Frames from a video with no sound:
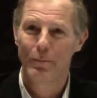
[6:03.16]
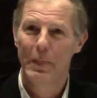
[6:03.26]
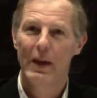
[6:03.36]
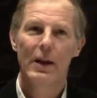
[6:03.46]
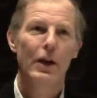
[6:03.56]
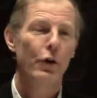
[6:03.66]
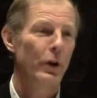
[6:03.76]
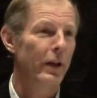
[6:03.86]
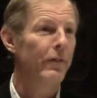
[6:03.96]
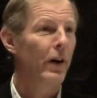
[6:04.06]
them who
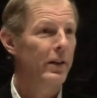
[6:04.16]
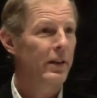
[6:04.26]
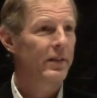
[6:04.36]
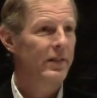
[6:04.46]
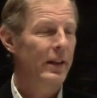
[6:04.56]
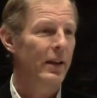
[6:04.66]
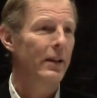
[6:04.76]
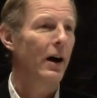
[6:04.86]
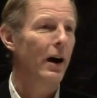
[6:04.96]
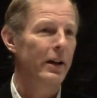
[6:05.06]
live on
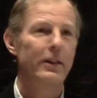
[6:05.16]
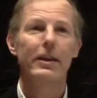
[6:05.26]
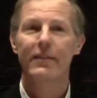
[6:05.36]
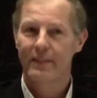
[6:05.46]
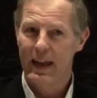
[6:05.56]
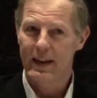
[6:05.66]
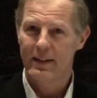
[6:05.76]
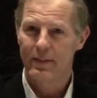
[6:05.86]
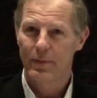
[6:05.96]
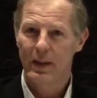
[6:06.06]
the, on the
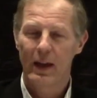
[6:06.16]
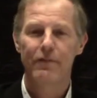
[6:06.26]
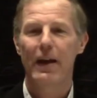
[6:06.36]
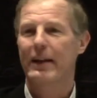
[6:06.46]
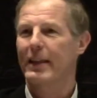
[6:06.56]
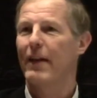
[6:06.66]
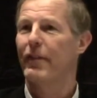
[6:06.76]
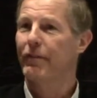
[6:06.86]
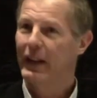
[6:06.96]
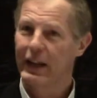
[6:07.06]
estate. In fact, they have
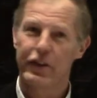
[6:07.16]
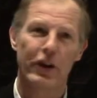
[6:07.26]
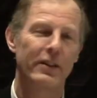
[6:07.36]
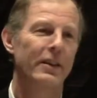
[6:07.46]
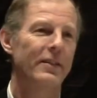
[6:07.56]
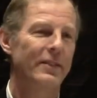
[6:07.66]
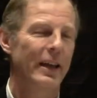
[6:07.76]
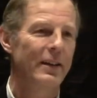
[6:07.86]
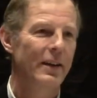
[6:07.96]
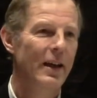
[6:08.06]
a village on the
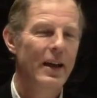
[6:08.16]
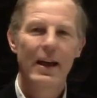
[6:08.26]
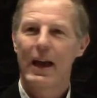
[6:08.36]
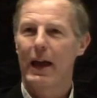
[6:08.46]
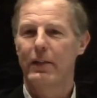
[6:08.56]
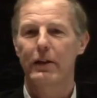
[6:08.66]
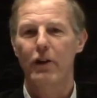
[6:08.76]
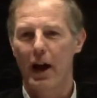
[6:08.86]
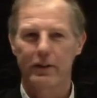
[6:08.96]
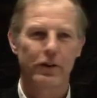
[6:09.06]
estate, and the
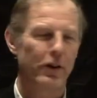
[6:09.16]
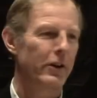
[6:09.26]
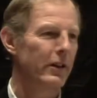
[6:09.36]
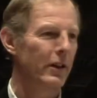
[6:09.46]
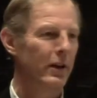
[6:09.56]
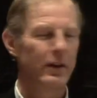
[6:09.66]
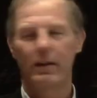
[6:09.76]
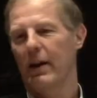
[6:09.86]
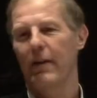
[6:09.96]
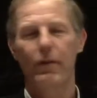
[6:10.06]
doctor and
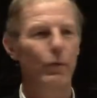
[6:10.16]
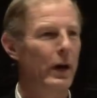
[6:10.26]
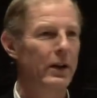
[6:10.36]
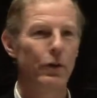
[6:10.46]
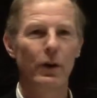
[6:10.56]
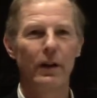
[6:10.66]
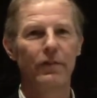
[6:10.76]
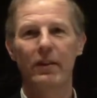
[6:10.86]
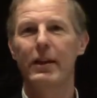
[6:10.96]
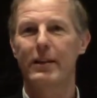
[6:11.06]
the, the, everyone who
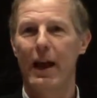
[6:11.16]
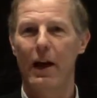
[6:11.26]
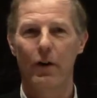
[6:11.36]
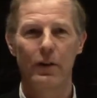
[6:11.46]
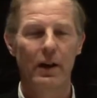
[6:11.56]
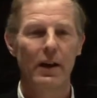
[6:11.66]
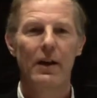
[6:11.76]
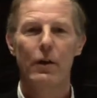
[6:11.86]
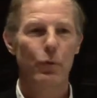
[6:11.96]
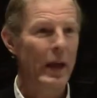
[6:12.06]
lives in the town
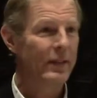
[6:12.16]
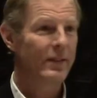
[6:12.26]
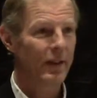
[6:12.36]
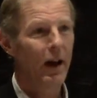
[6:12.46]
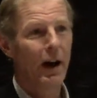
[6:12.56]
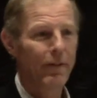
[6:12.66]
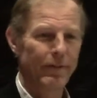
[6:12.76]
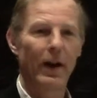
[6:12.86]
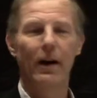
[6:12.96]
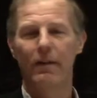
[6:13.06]
rents
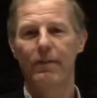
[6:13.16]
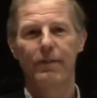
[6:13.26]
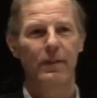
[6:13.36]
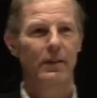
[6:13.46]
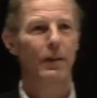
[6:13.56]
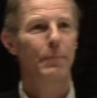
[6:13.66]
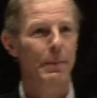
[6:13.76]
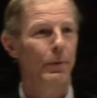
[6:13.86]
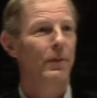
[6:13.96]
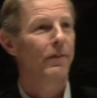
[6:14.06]
off of the
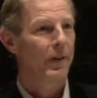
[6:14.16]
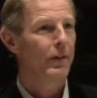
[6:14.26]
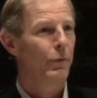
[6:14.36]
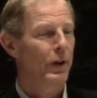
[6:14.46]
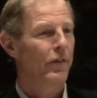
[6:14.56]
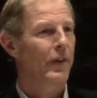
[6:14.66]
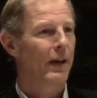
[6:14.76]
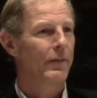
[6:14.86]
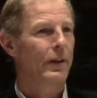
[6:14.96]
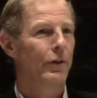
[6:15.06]
people, the, the rich
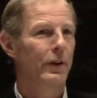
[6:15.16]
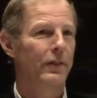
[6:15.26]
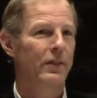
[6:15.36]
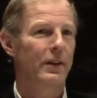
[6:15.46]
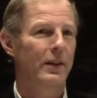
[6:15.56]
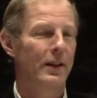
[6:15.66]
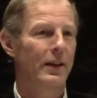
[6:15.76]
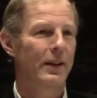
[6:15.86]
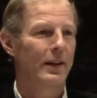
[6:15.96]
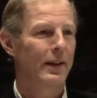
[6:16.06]
family who lives in,
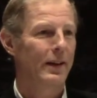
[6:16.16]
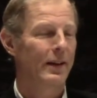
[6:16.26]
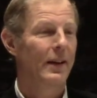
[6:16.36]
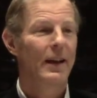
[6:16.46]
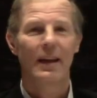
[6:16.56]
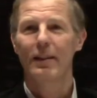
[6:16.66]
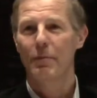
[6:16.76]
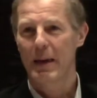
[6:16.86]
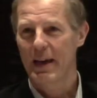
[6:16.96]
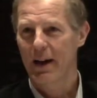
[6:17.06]
in, uh, in
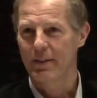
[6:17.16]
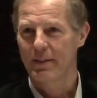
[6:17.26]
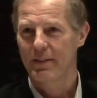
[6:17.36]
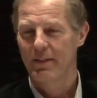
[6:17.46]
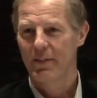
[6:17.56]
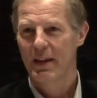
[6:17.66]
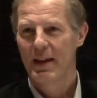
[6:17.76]
the big house.